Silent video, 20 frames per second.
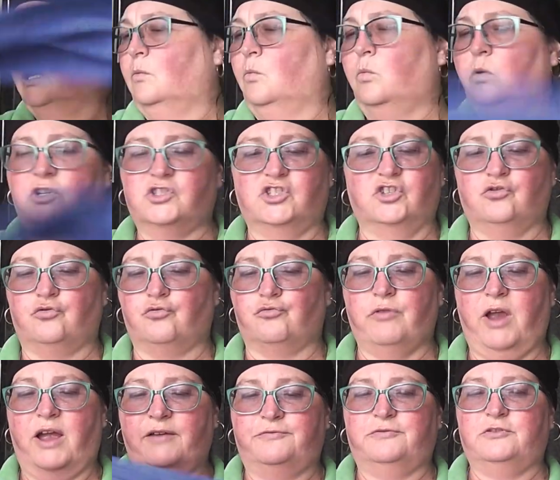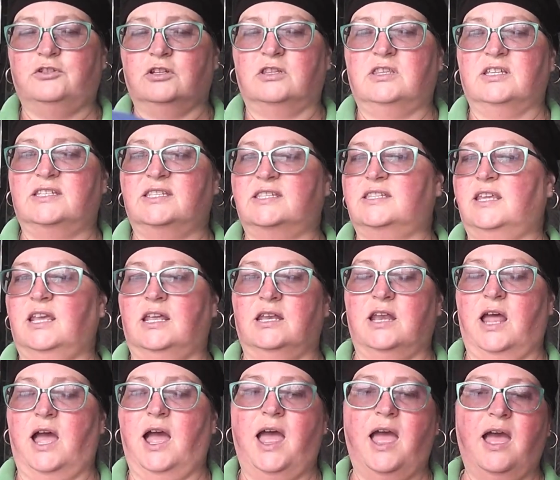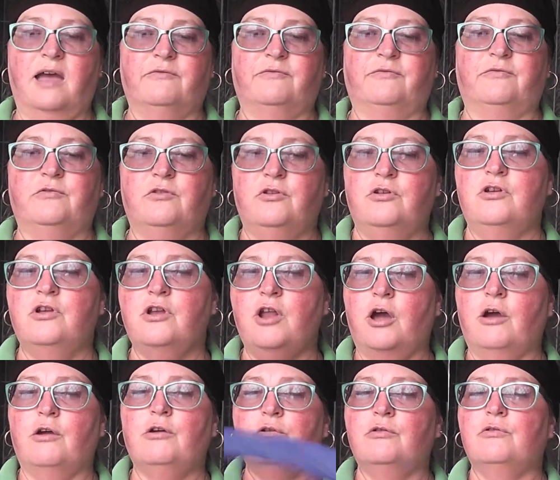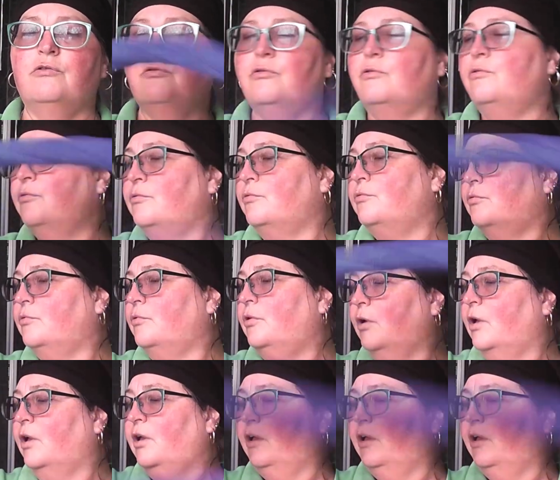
Wasn't rough to the skin. I have no